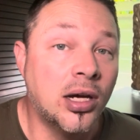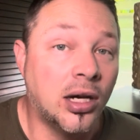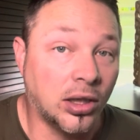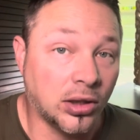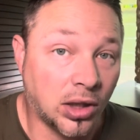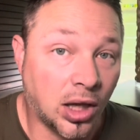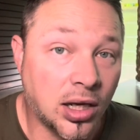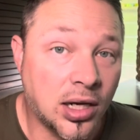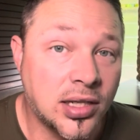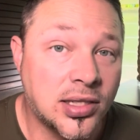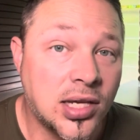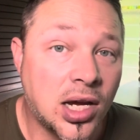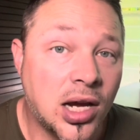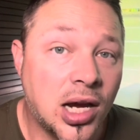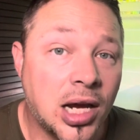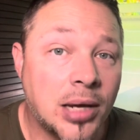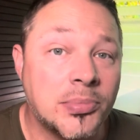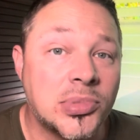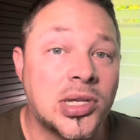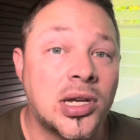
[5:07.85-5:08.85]
A lot of
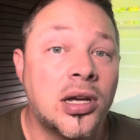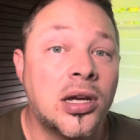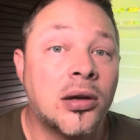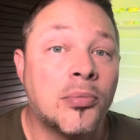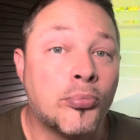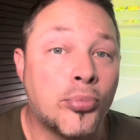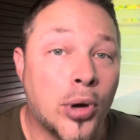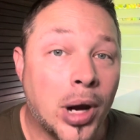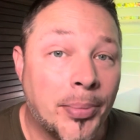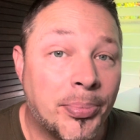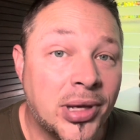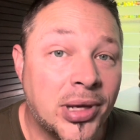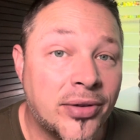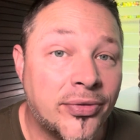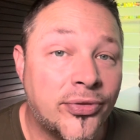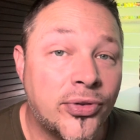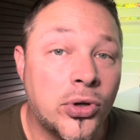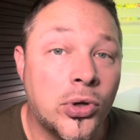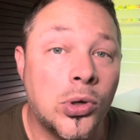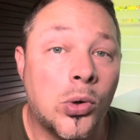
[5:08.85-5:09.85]
times, prepping
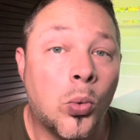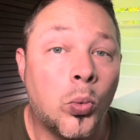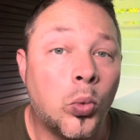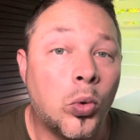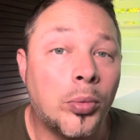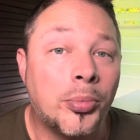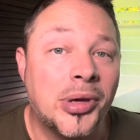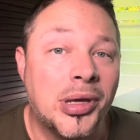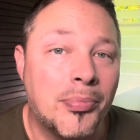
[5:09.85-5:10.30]
food will be